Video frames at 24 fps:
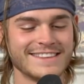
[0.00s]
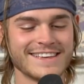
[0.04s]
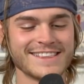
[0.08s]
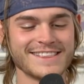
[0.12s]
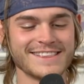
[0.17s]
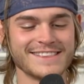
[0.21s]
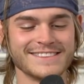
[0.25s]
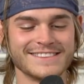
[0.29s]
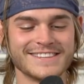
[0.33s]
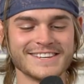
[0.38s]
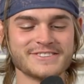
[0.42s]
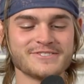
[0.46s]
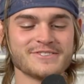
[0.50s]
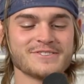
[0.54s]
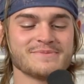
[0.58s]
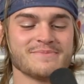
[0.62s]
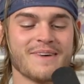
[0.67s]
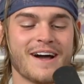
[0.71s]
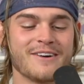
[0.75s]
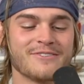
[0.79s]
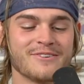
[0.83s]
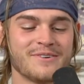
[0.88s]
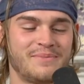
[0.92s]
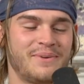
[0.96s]
And then this
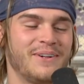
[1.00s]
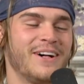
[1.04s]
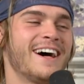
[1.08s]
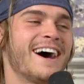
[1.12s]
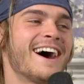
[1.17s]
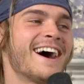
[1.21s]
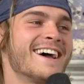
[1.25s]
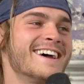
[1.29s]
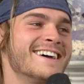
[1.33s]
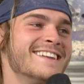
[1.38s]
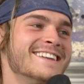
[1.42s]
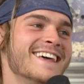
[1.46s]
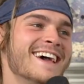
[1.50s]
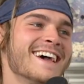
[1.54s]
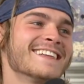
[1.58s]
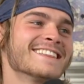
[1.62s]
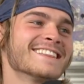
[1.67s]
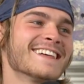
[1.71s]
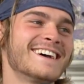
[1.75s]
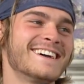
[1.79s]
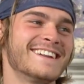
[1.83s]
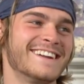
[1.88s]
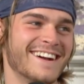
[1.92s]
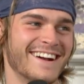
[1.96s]
was my reply a
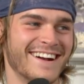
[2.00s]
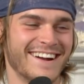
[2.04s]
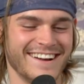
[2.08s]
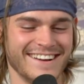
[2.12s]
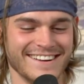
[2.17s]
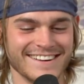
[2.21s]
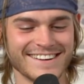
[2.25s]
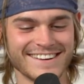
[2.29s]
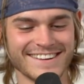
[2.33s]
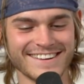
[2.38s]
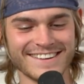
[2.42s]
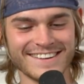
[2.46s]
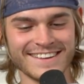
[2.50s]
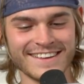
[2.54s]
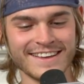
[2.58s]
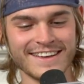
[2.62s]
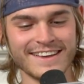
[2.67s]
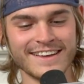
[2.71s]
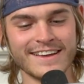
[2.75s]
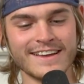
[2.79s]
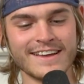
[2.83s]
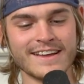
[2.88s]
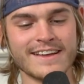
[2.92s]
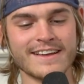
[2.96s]
day later.
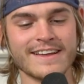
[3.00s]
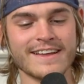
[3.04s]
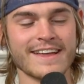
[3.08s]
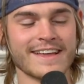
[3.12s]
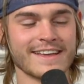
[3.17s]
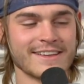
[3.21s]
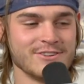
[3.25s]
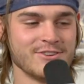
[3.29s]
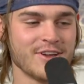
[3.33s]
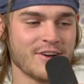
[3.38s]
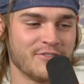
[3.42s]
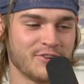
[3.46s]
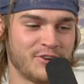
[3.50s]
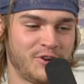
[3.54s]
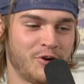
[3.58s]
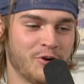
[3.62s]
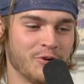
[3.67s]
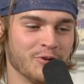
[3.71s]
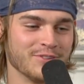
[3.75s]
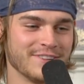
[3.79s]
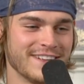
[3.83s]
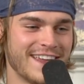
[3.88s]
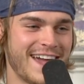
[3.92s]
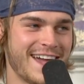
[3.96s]
You have
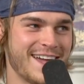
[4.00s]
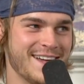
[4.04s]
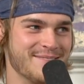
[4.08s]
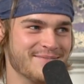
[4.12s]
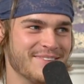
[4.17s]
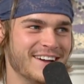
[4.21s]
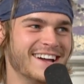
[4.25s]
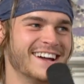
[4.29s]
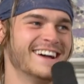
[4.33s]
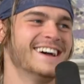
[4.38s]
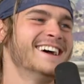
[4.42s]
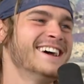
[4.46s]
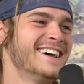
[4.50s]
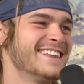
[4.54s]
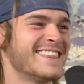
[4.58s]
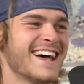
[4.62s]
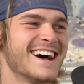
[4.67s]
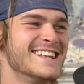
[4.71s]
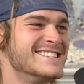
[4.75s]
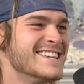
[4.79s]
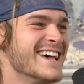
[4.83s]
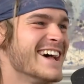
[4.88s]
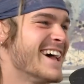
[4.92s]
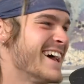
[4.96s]
a cool name.
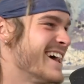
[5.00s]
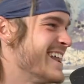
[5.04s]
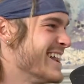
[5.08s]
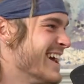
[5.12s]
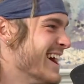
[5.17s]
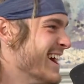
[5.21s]
That's it.